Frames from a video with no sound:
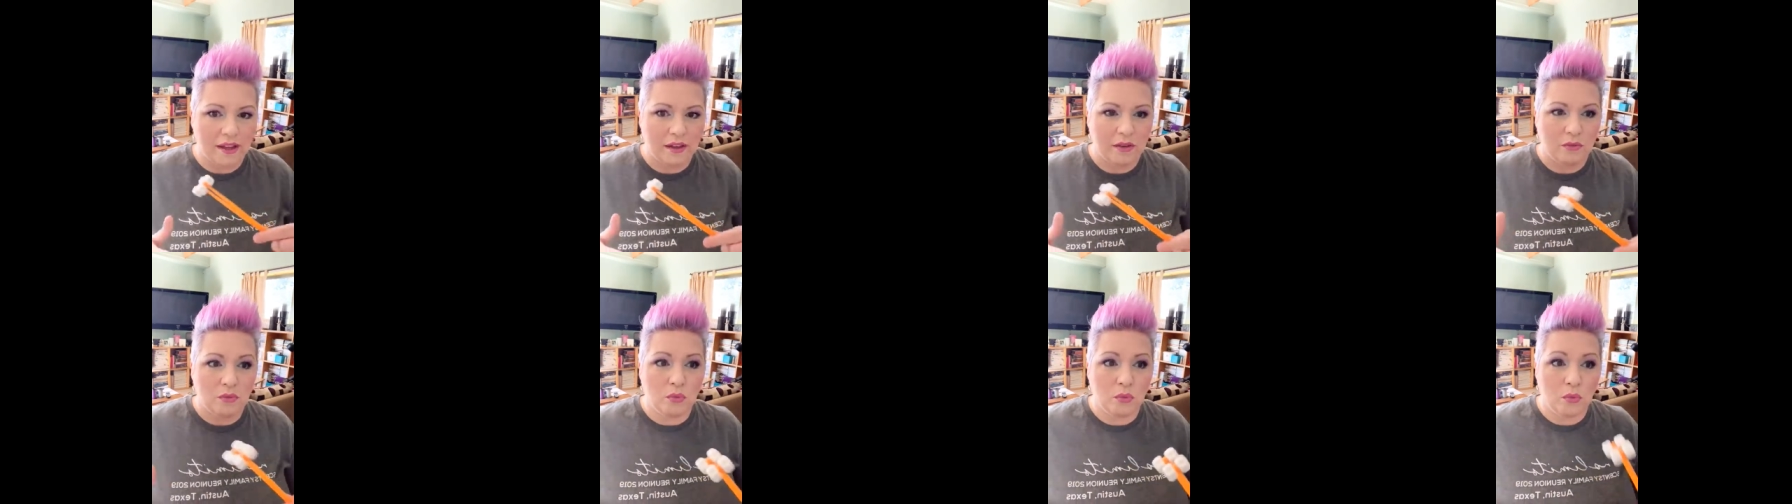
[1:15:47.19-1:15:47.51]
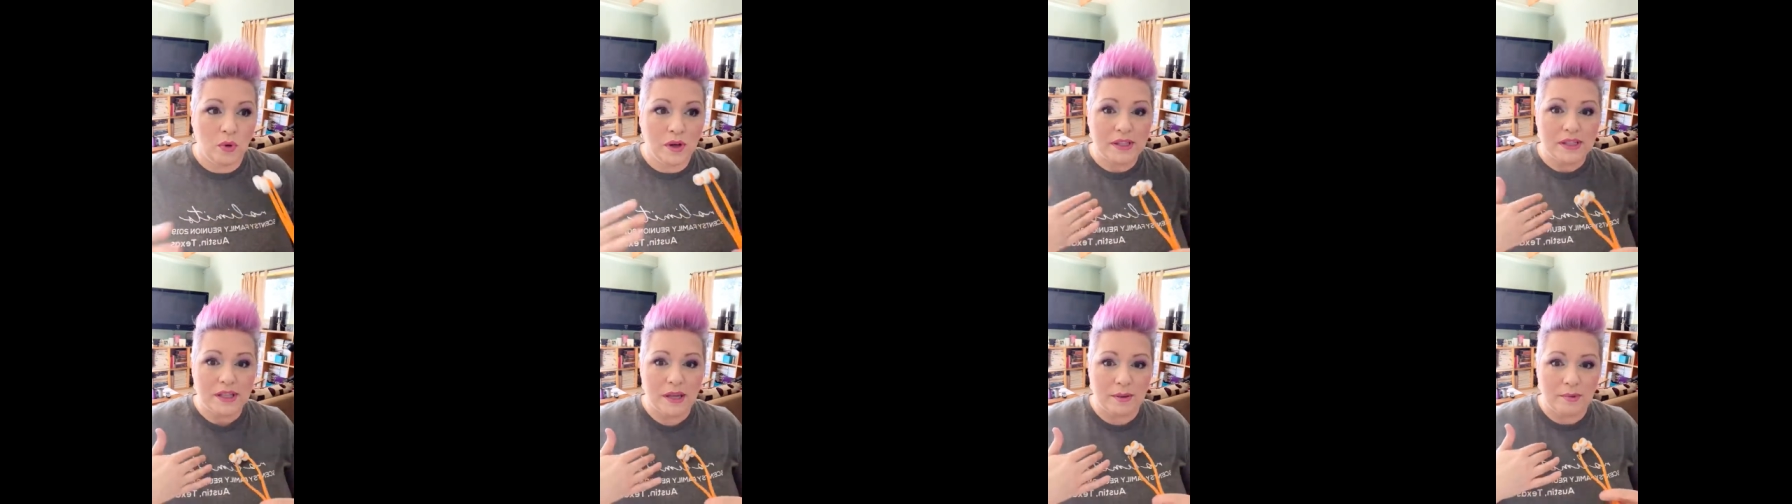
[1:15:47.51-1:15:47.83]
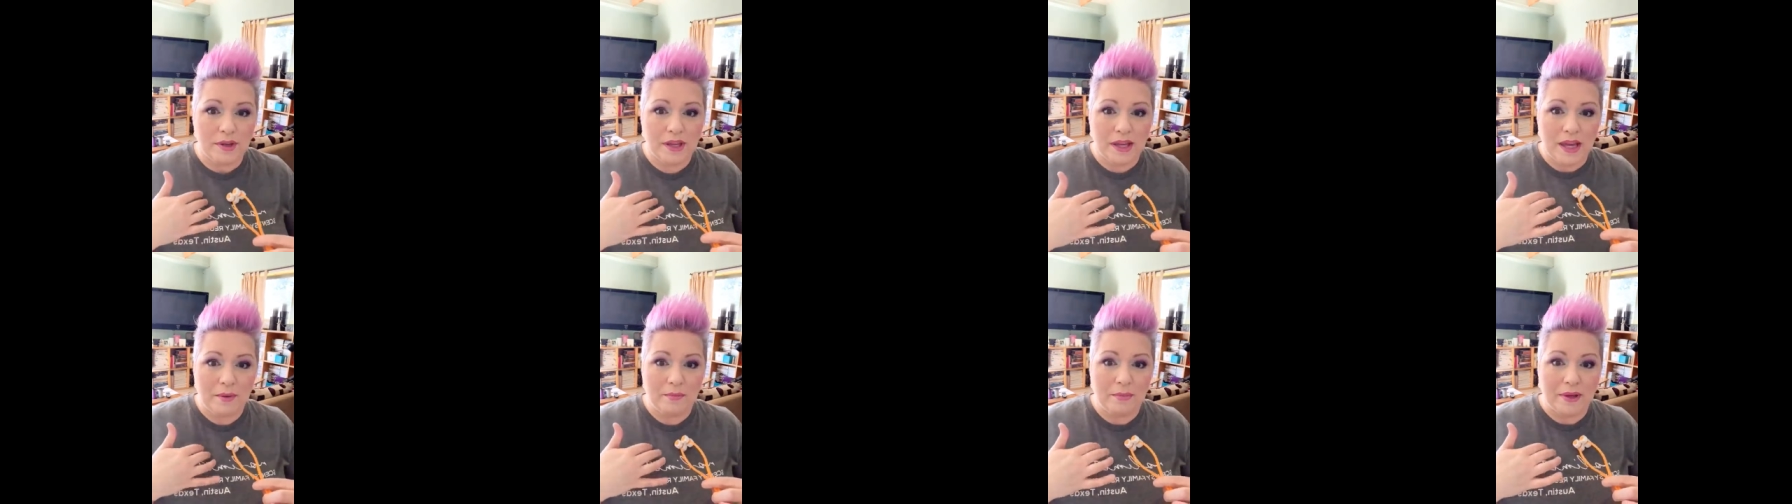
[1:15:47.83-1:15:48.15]
once I
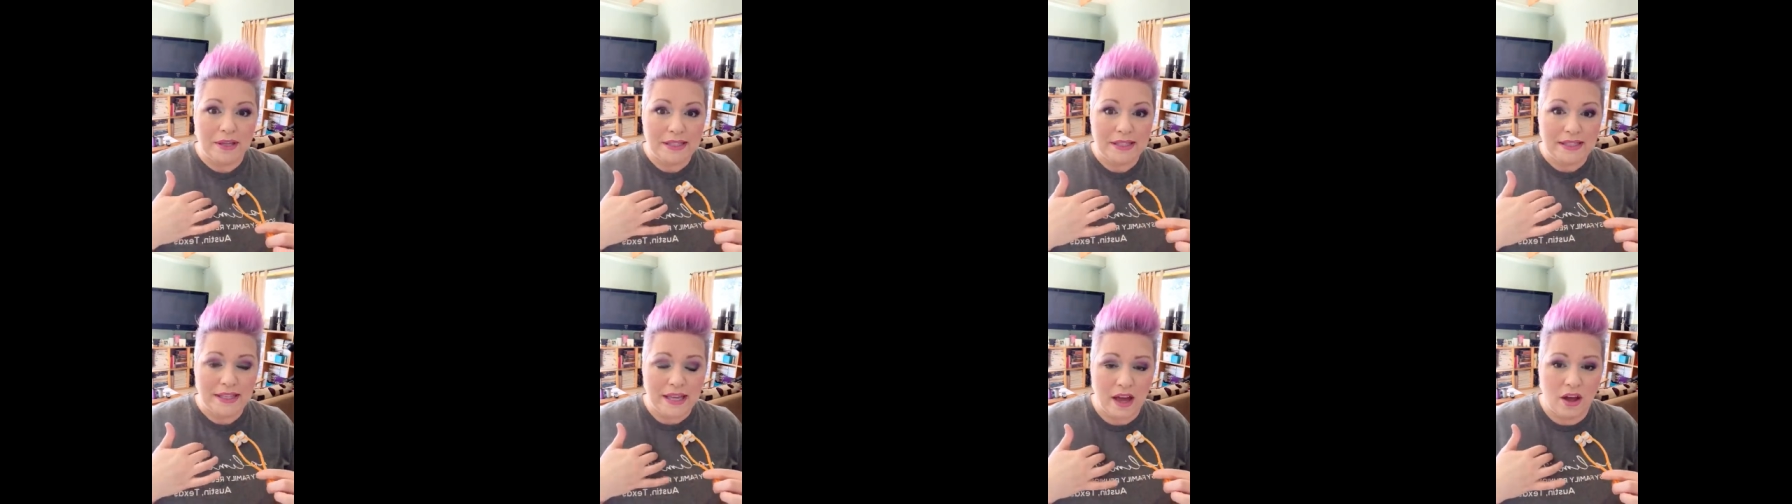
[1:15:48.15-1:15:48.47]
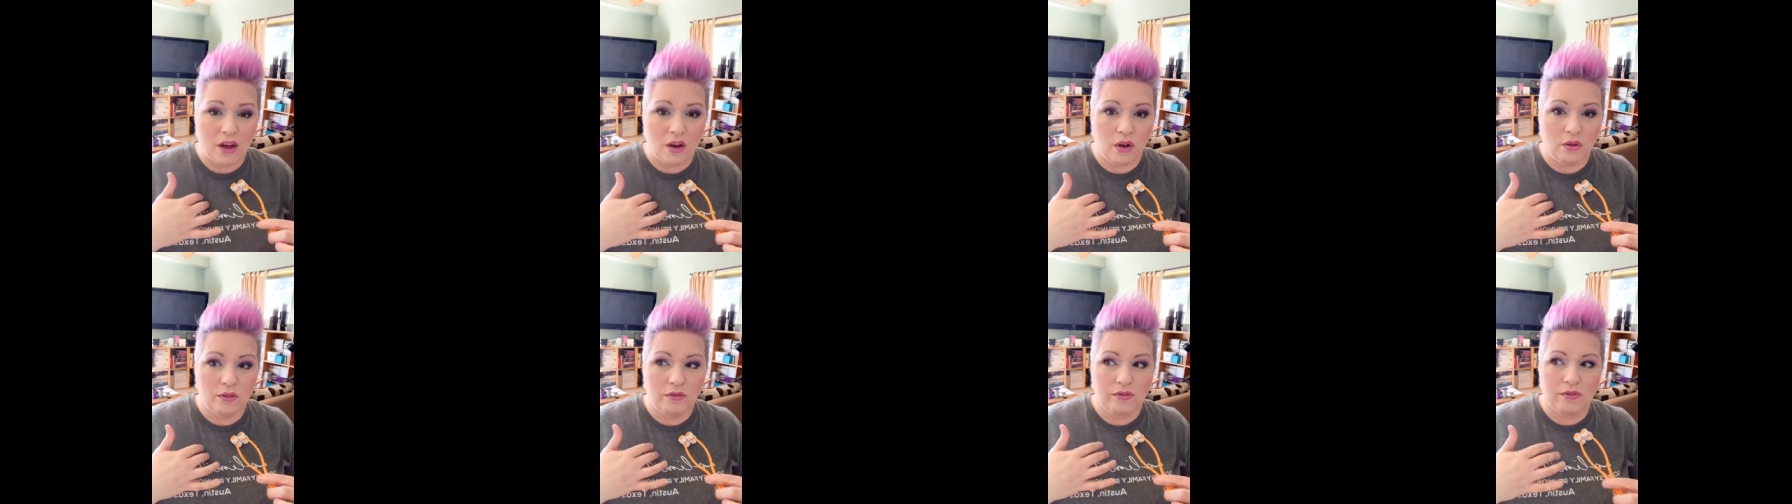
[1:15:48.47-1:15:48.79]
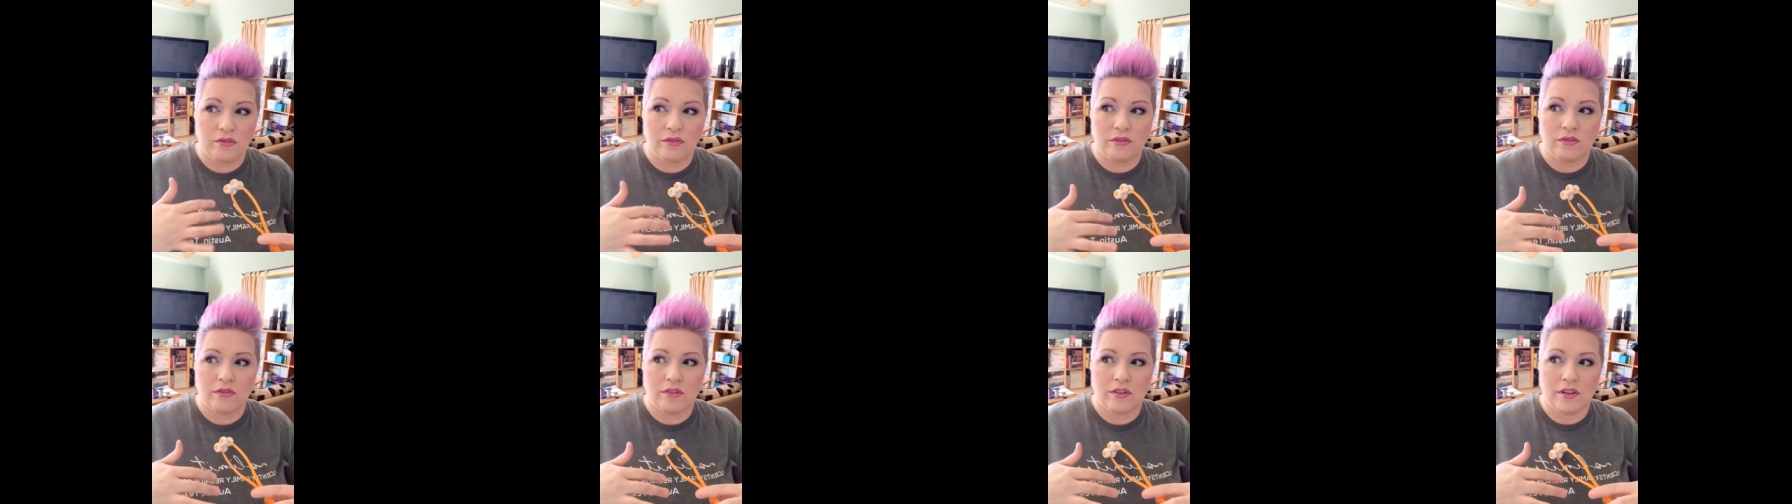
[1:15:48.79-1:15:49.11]
became
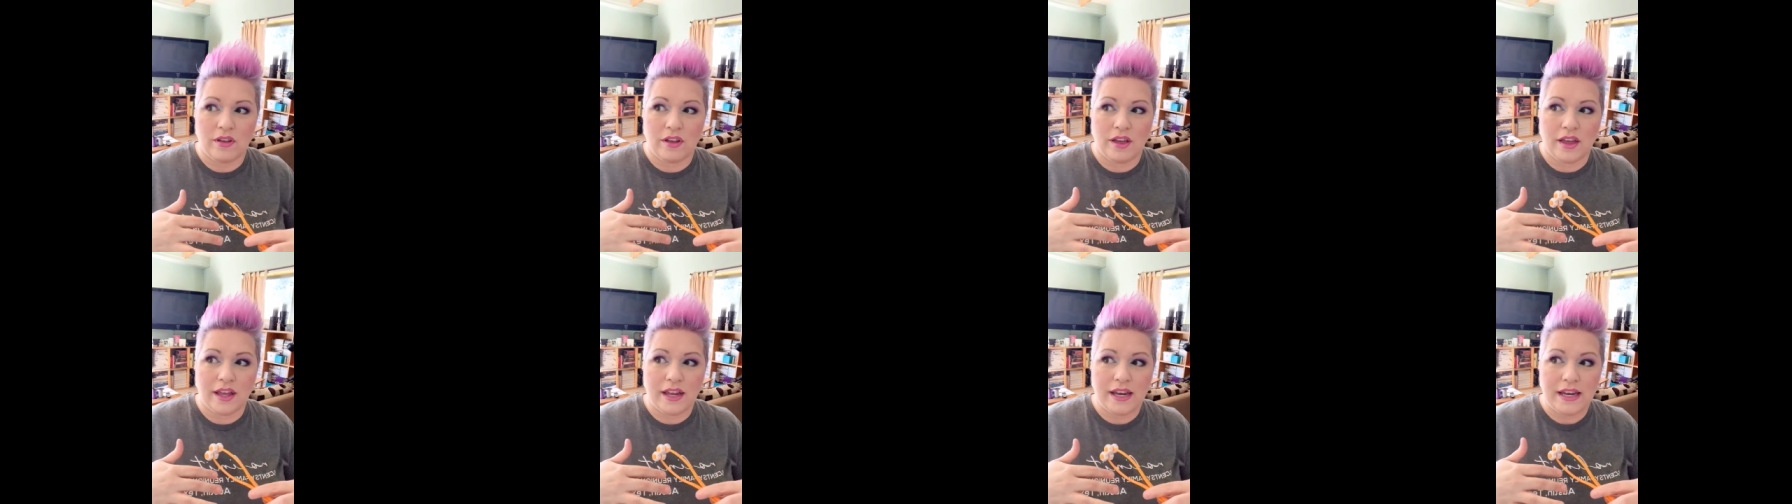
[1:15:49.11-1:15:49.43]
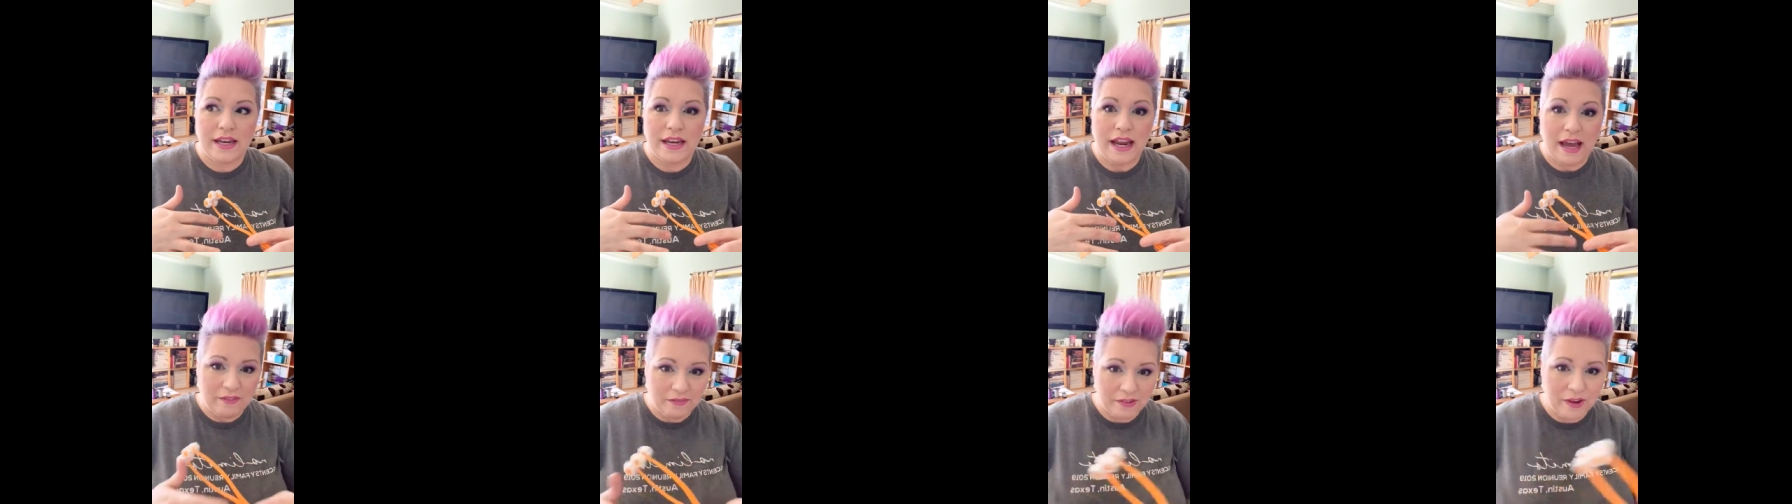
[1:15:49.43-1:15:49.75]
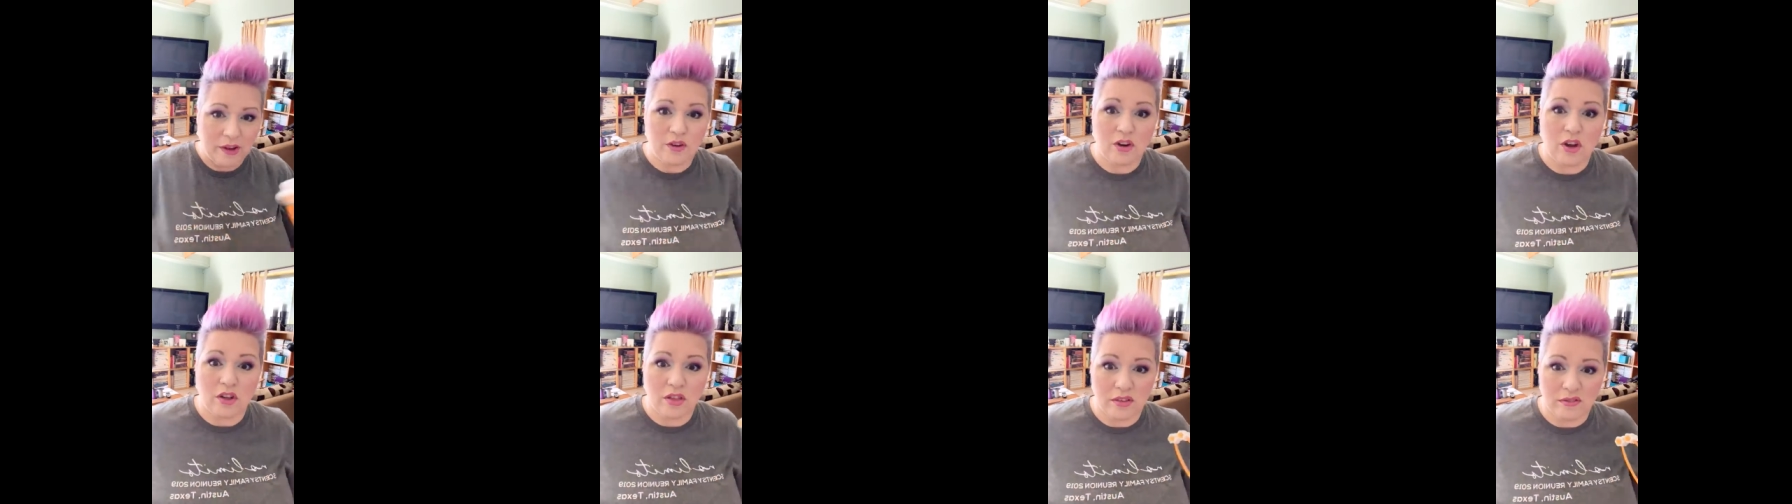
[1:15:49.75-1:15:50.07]
myself, I
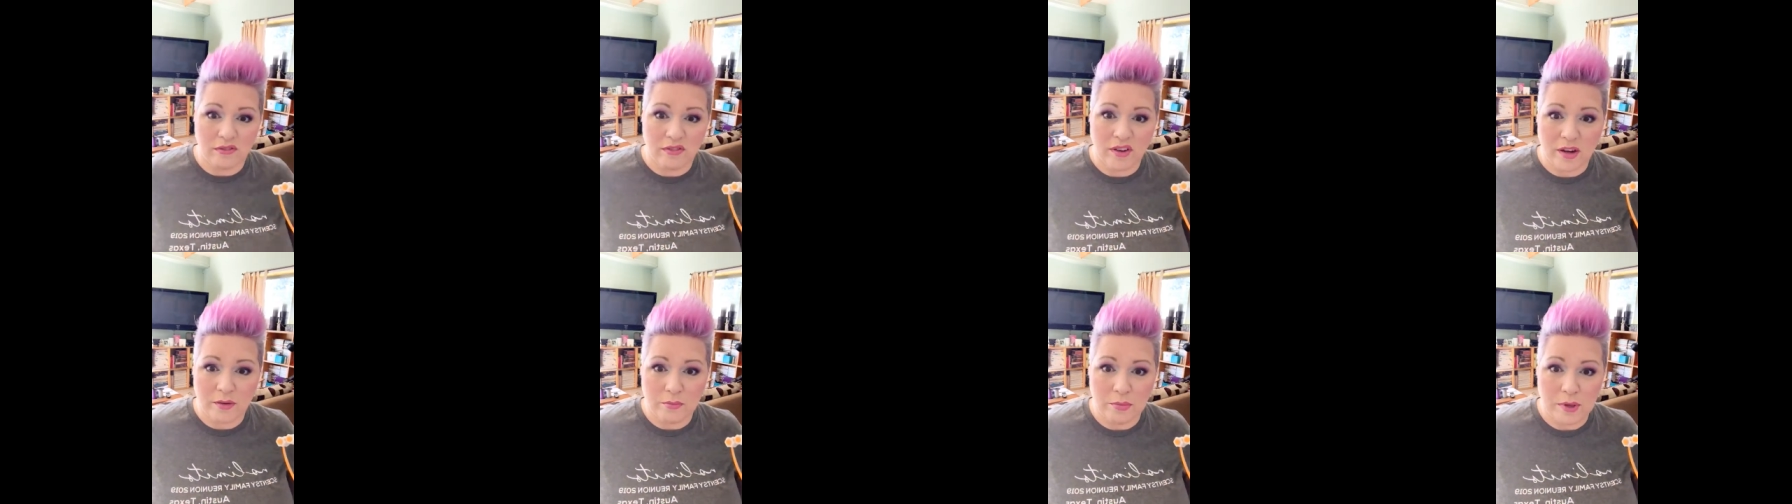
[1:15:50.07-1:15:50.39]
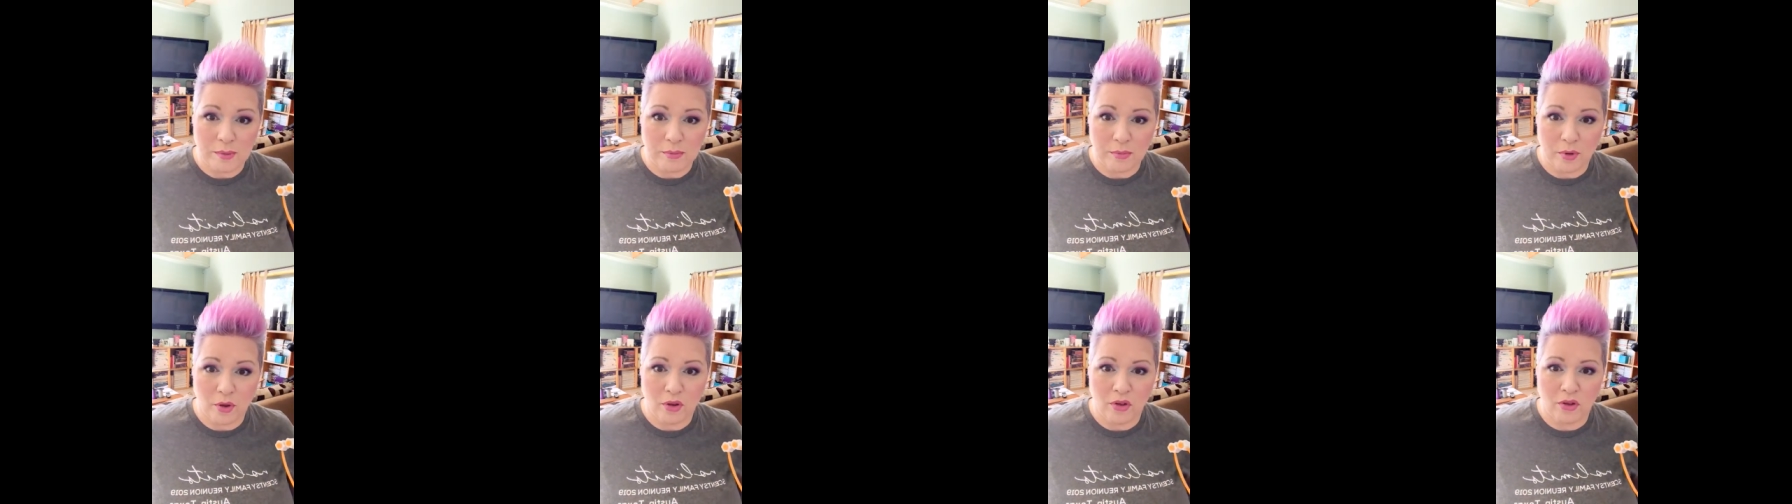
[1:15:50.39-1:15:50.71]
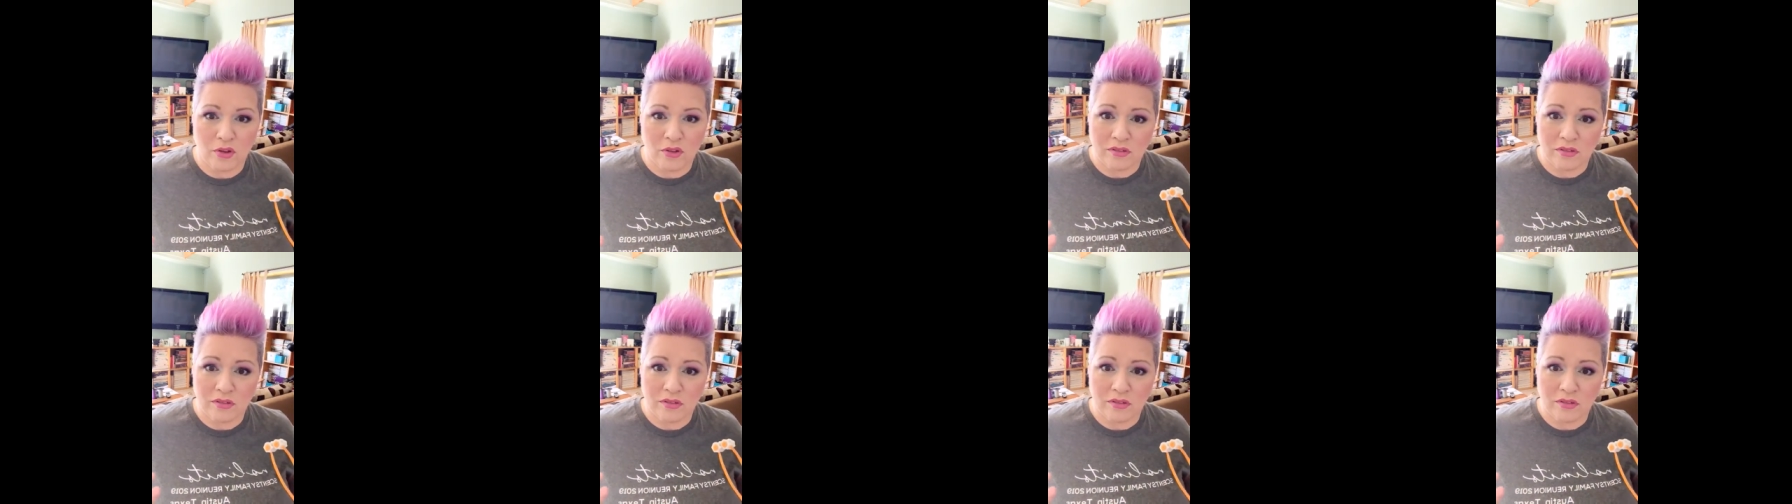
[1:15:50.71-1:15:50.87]
found all the fun people.